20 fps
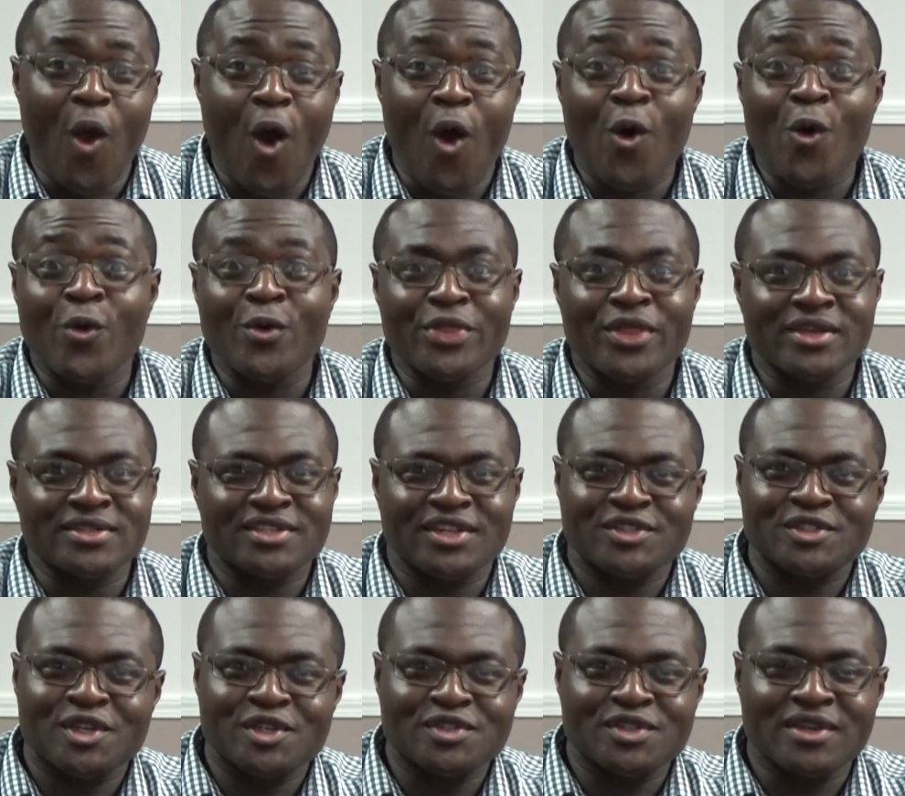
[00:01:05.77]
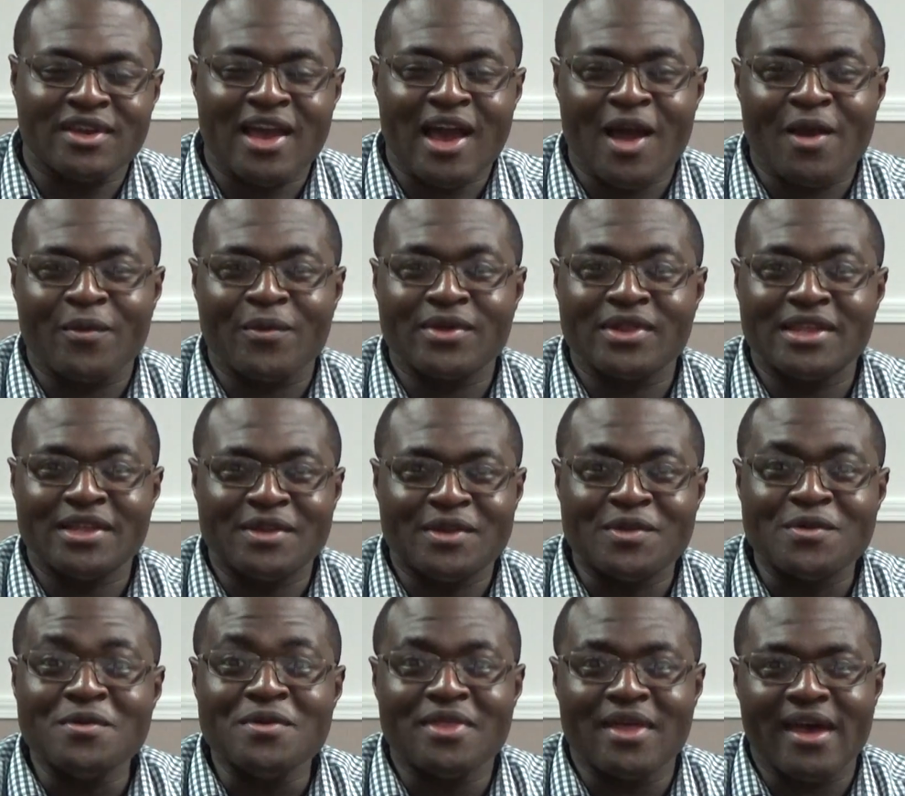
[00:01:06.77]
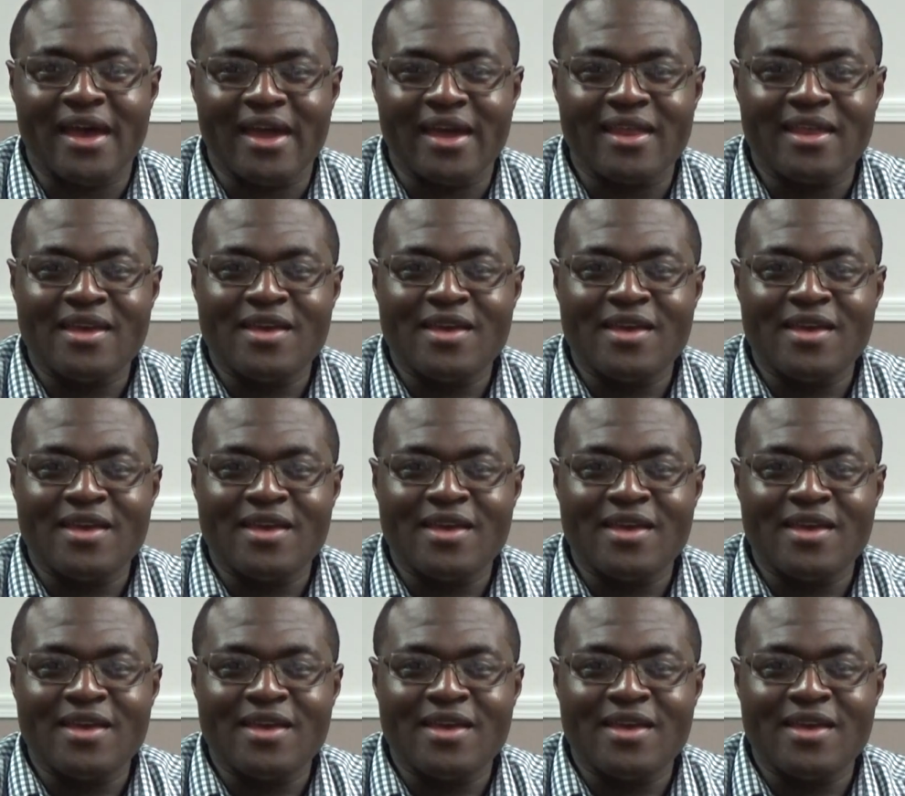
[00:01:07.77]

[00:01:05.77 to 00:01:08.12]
Oh, does the Church of God really do that?